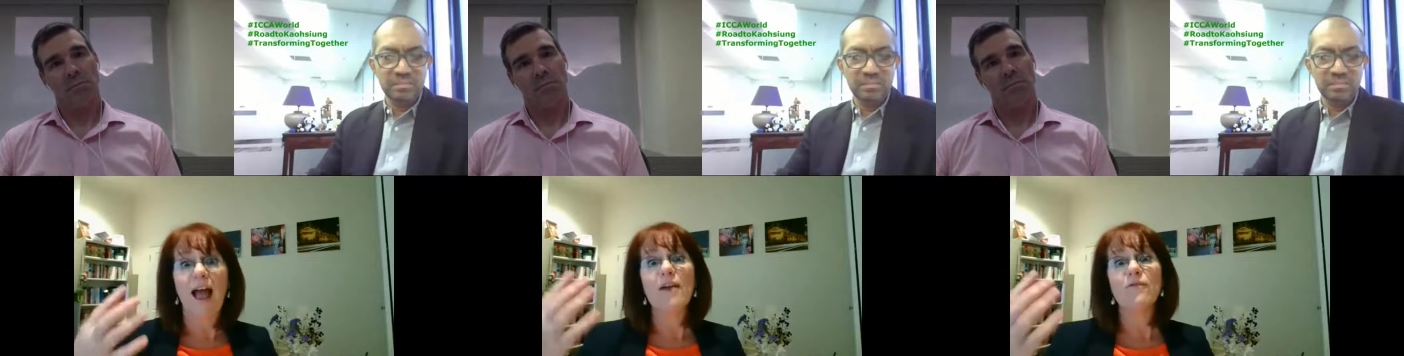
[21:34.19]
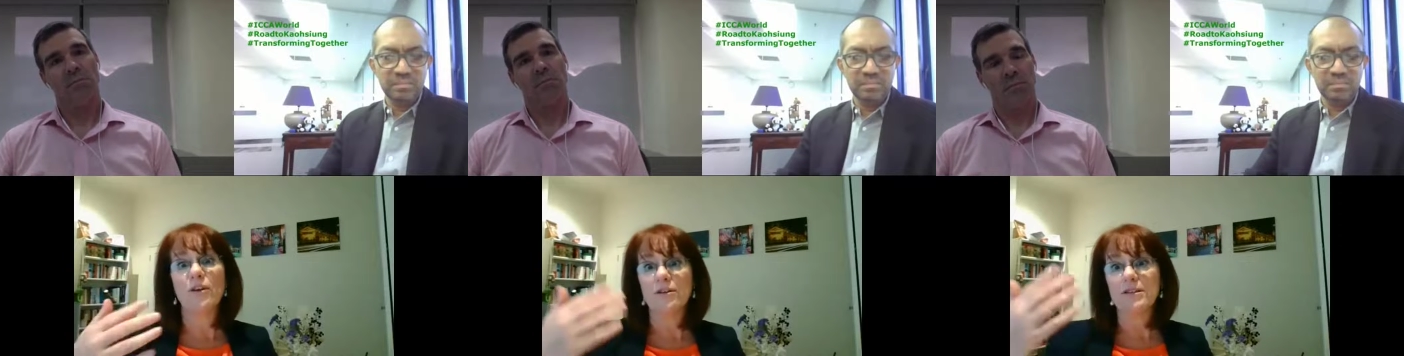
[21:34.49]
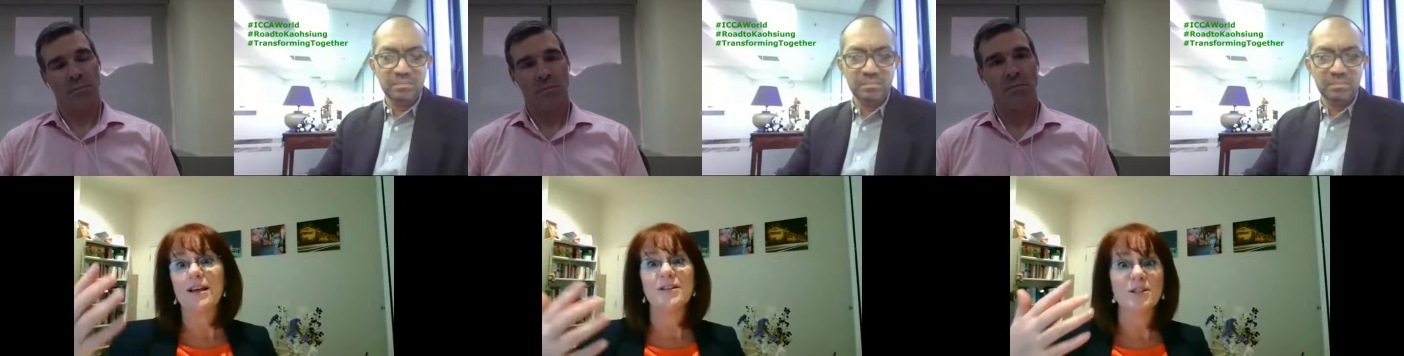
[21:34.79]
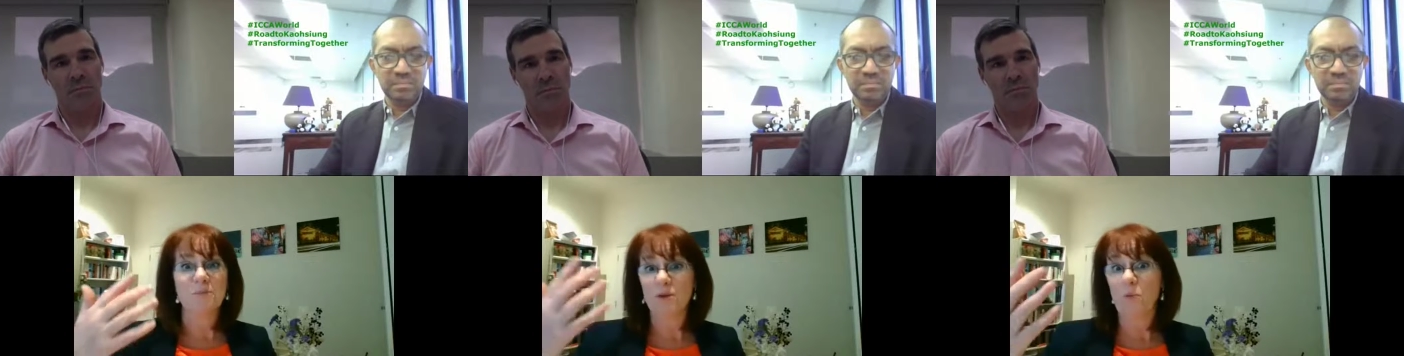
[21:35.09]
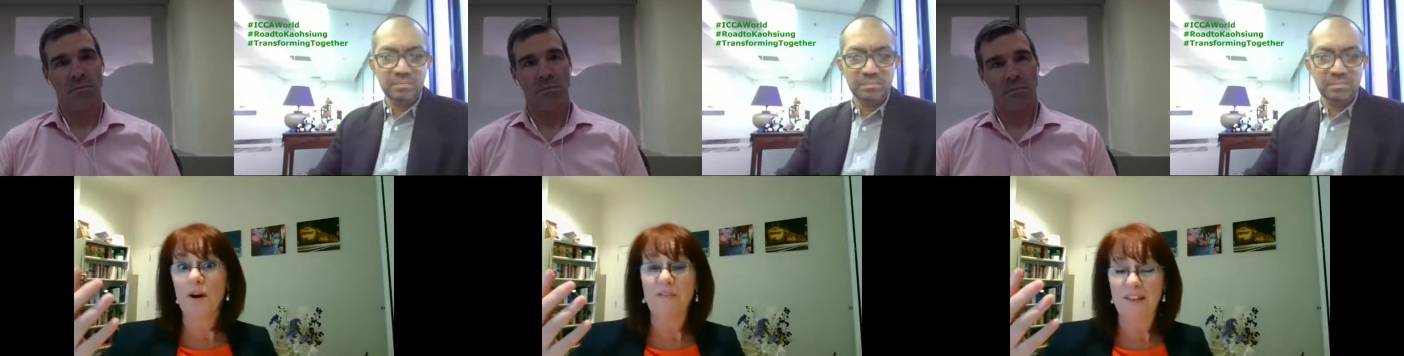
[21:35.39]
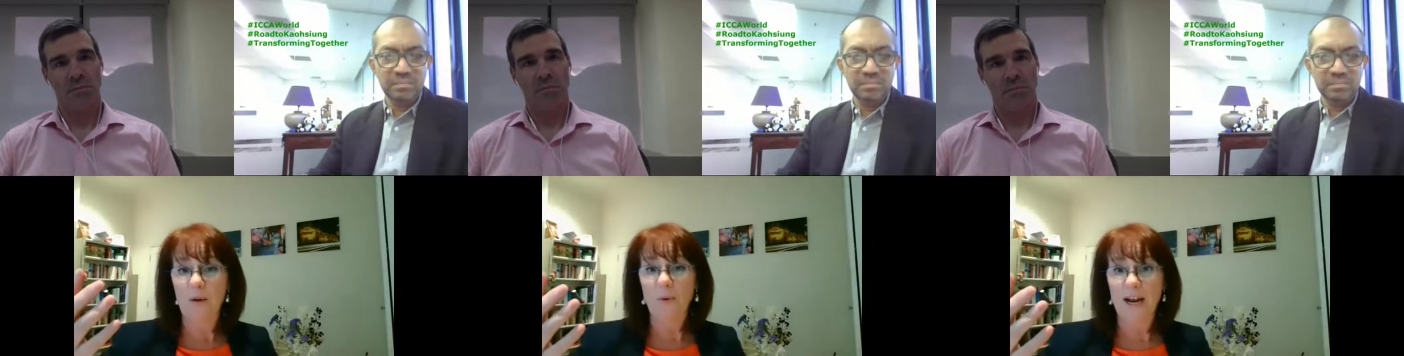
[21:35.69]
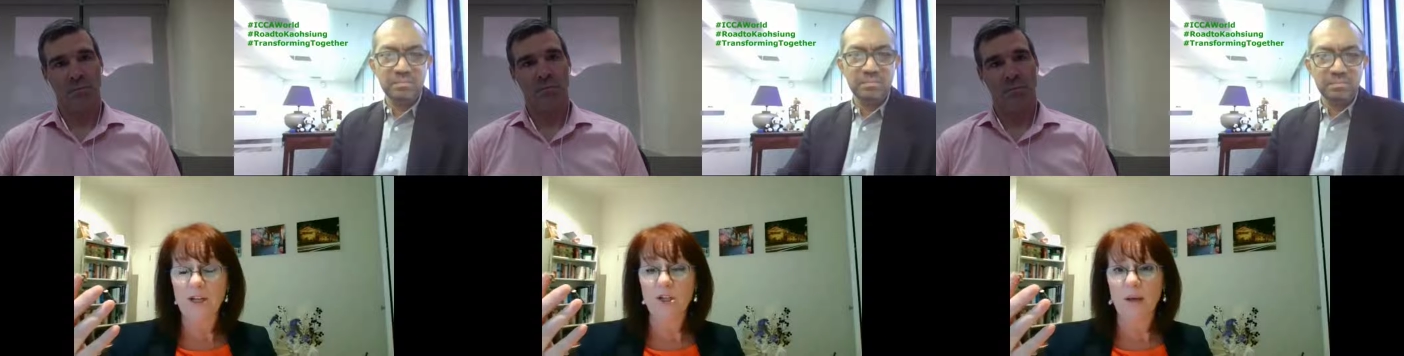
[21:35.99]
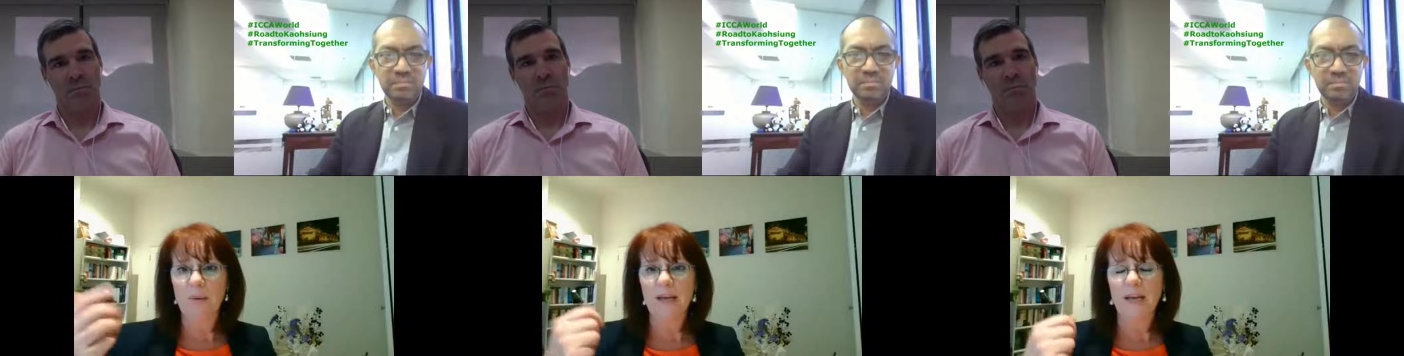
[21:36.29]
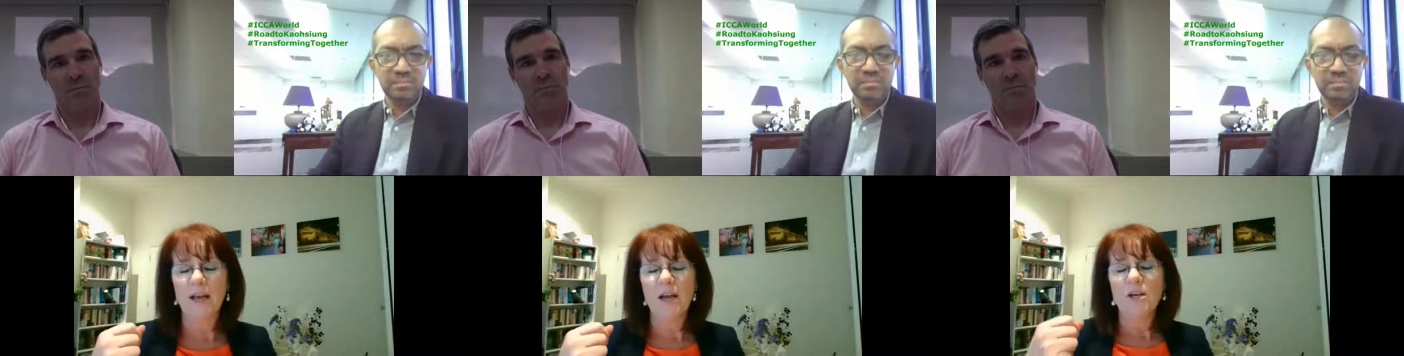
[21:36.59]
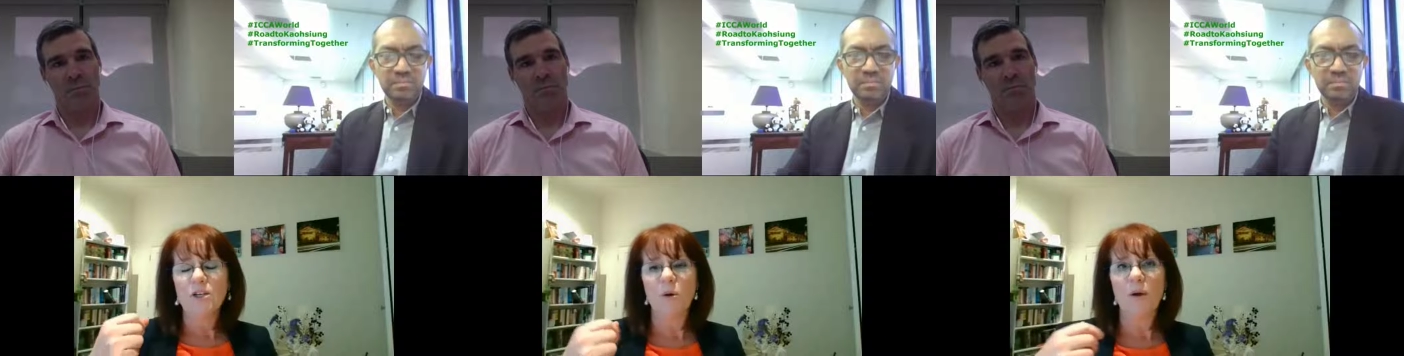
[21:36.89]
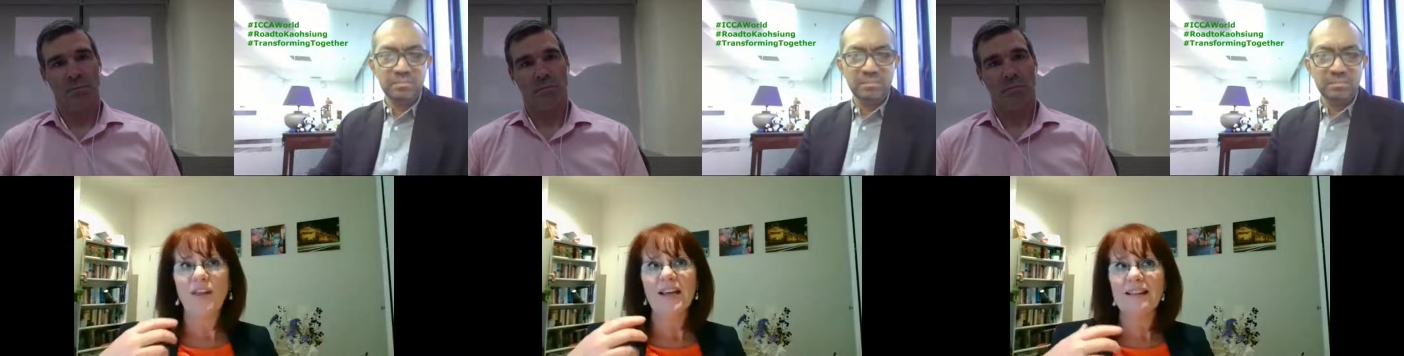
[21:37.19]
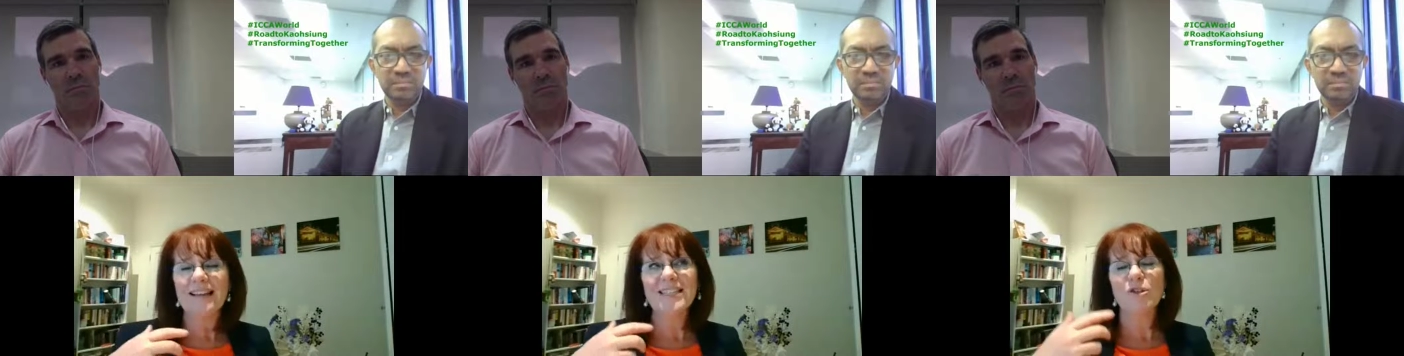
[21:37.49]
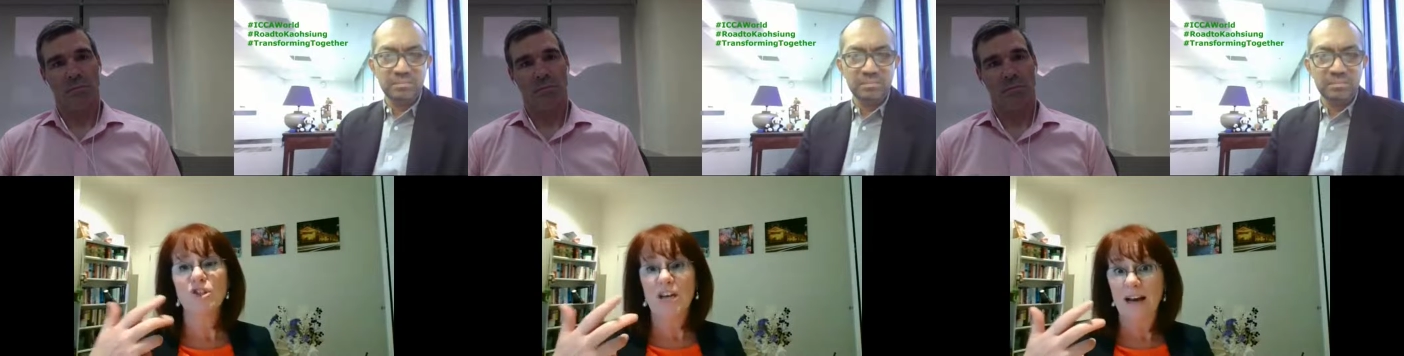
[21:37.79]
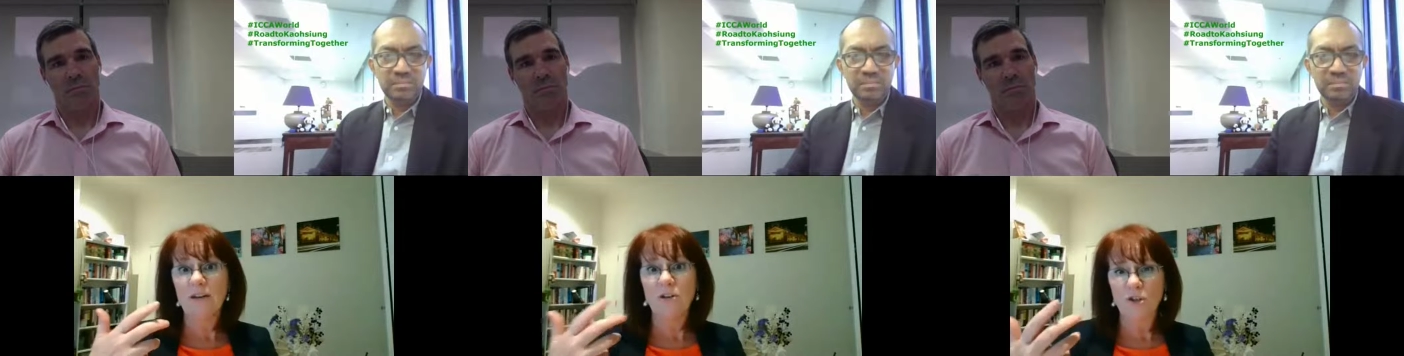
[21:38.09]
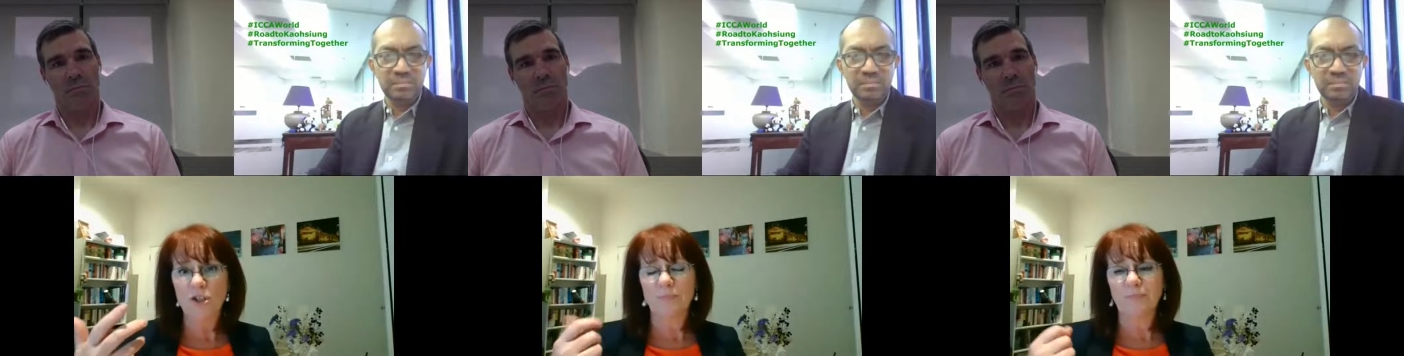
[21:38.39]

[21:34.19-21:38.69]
Speaker 1: advocates customers whatever that would actually be so i think it's a challenge